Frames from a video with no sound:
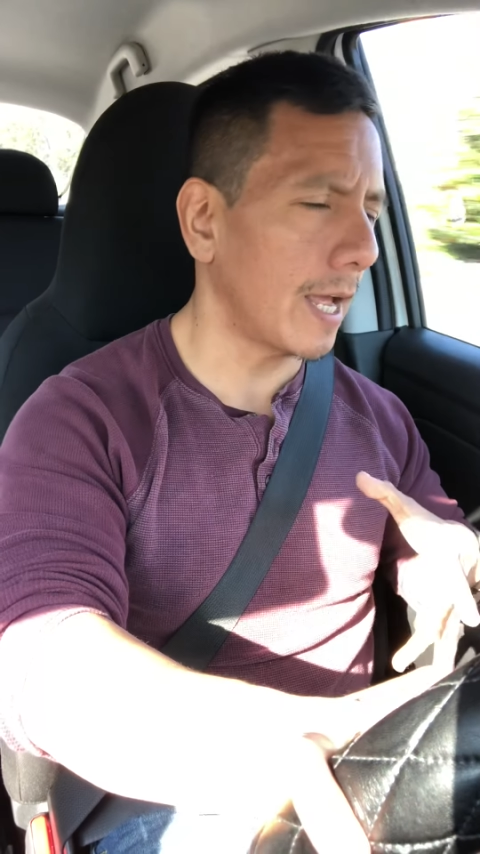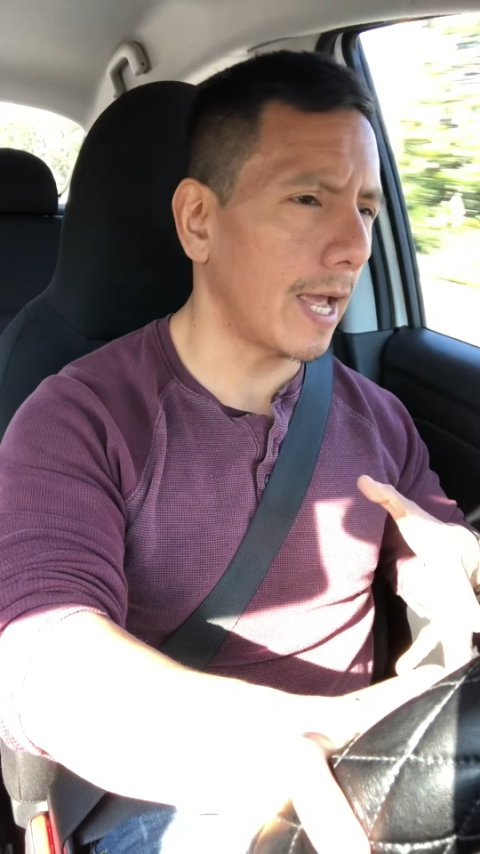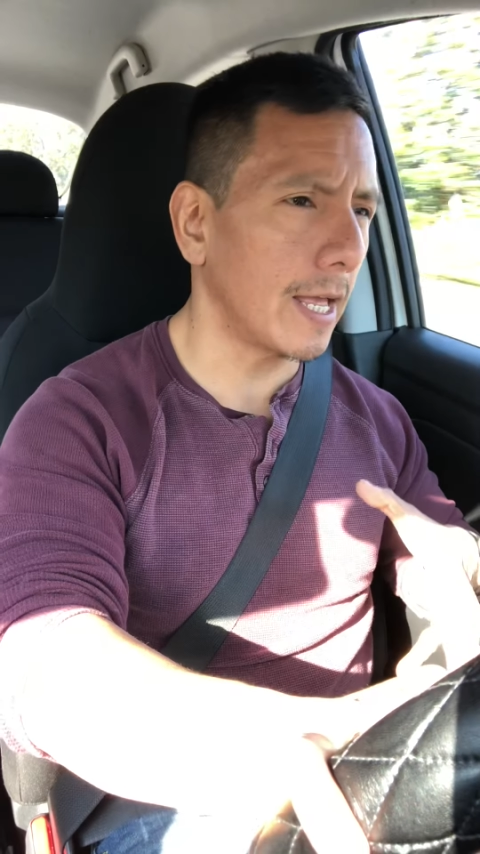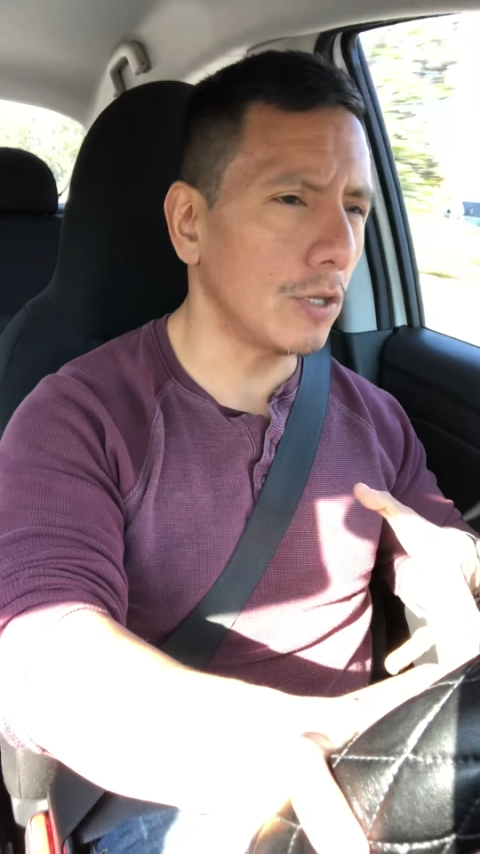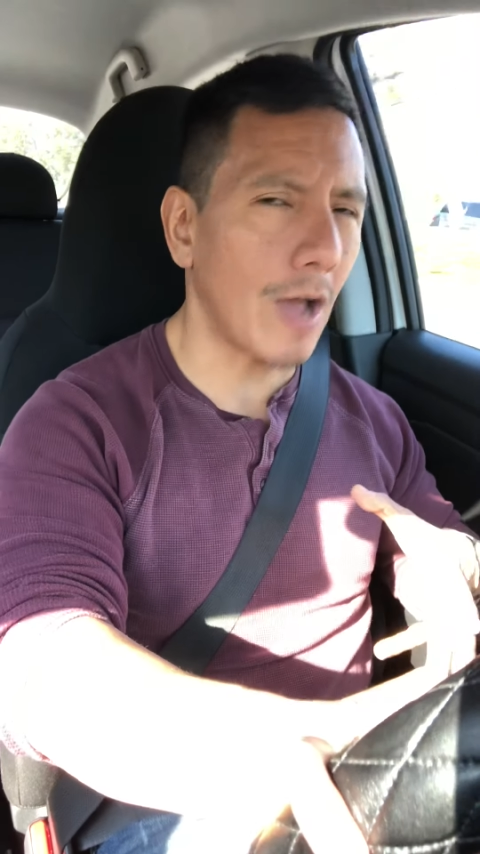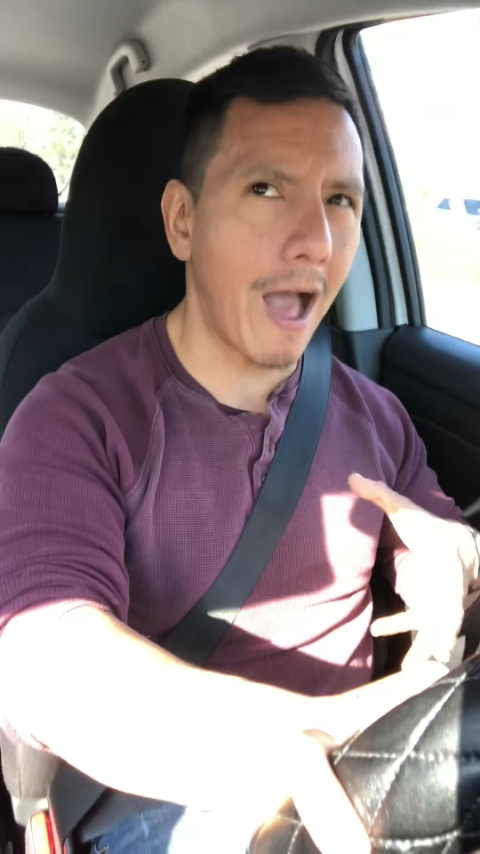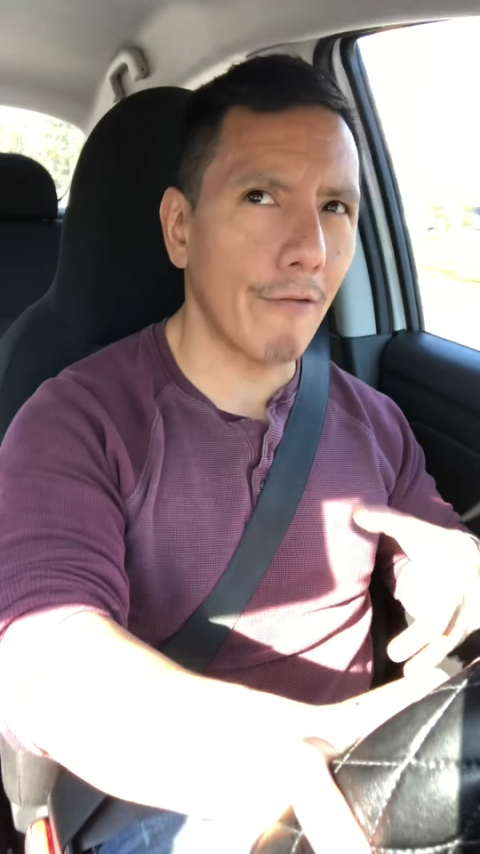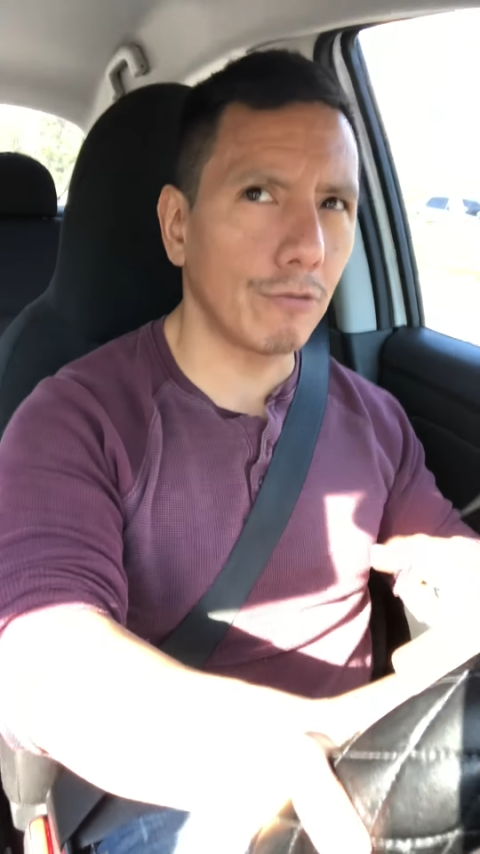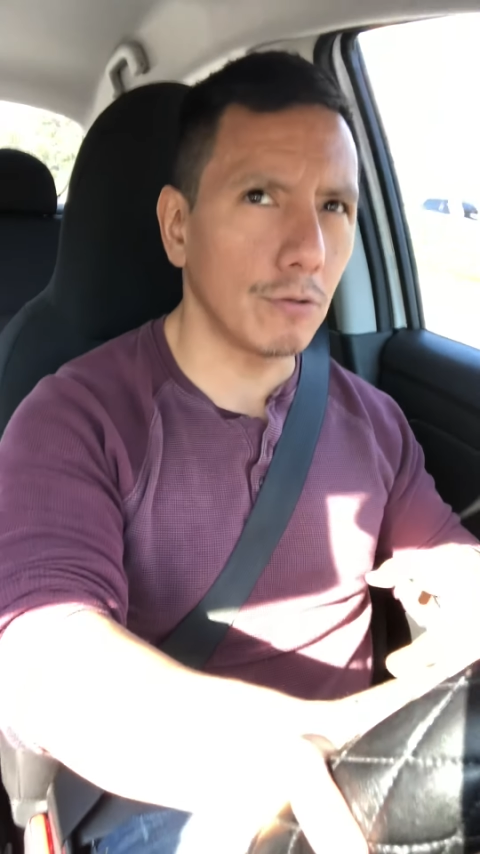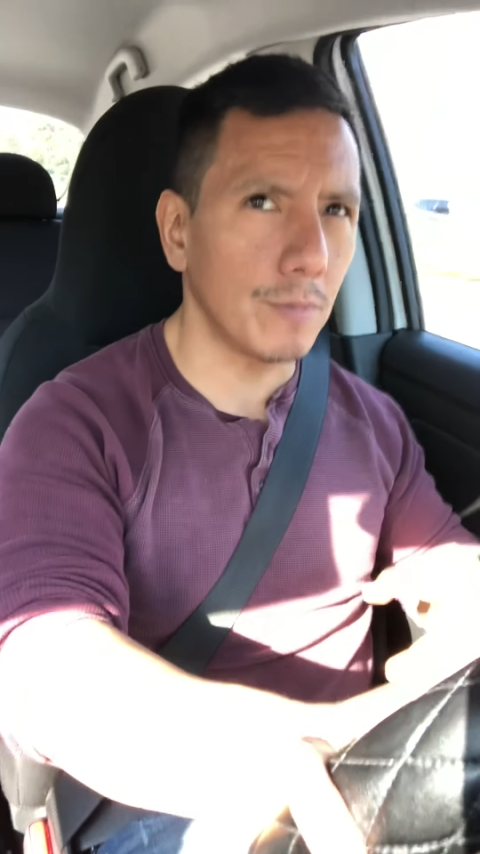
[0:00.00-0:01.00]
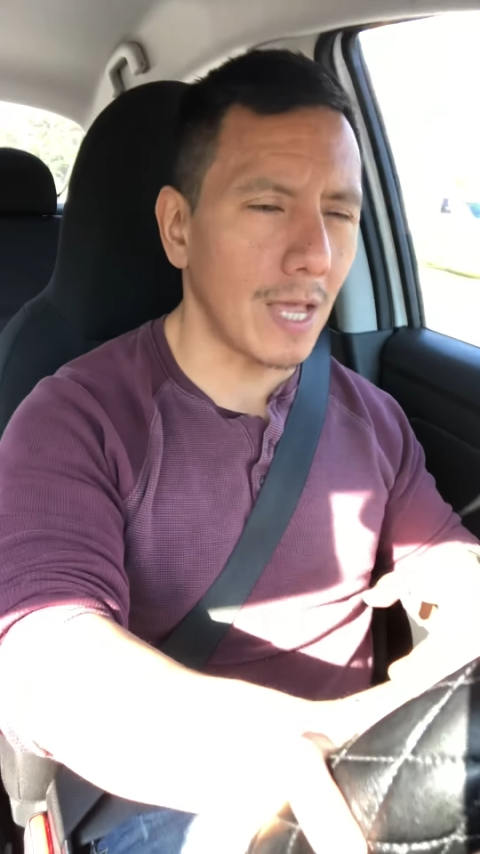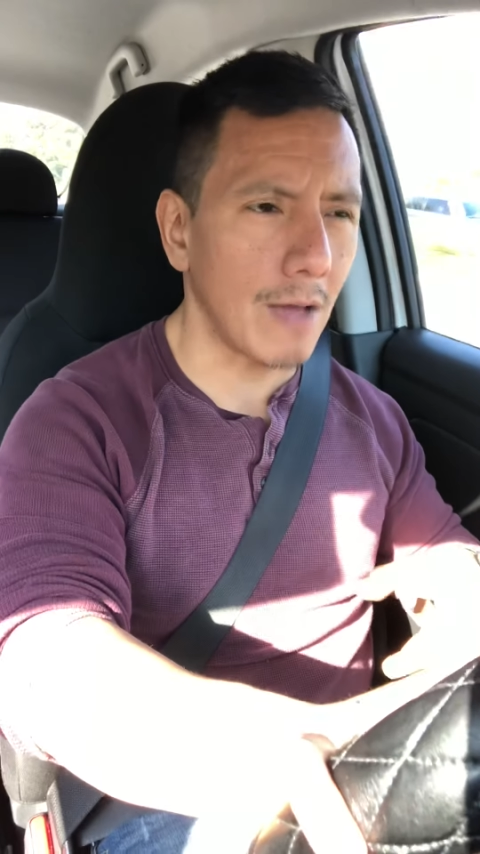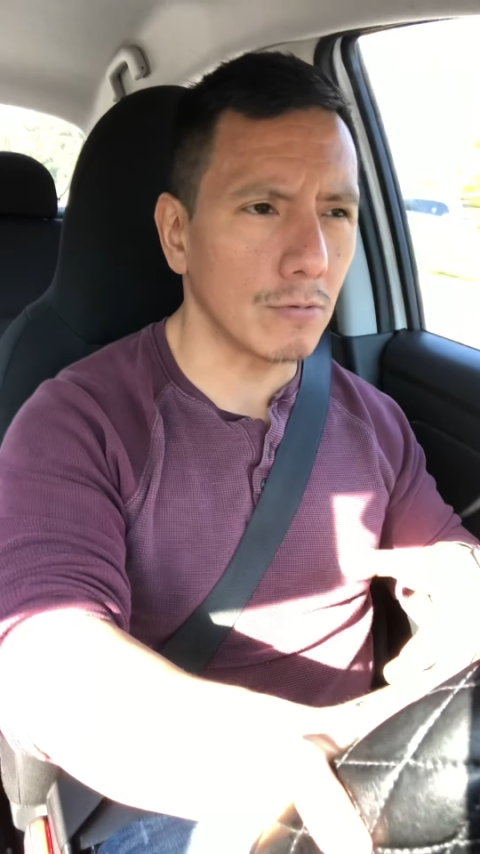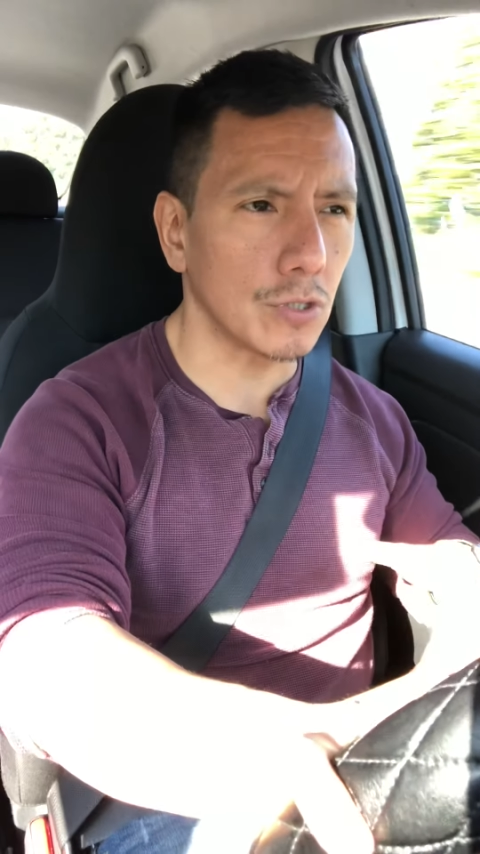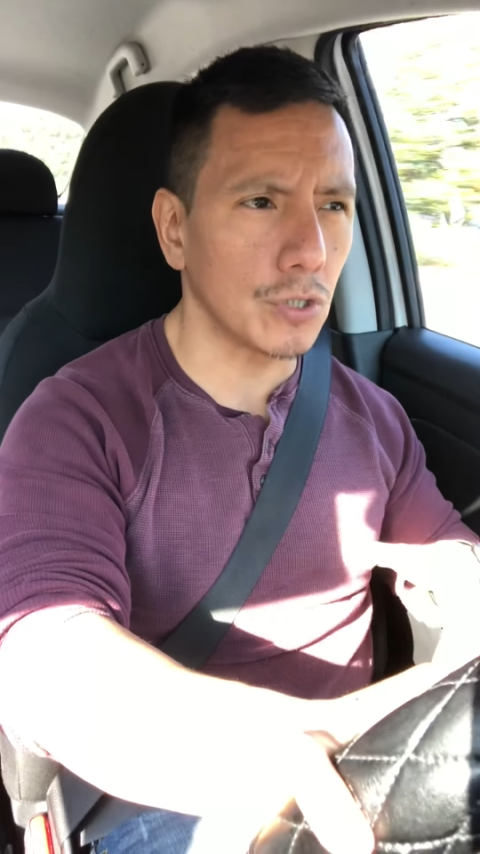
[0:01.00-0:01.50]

and you have to be able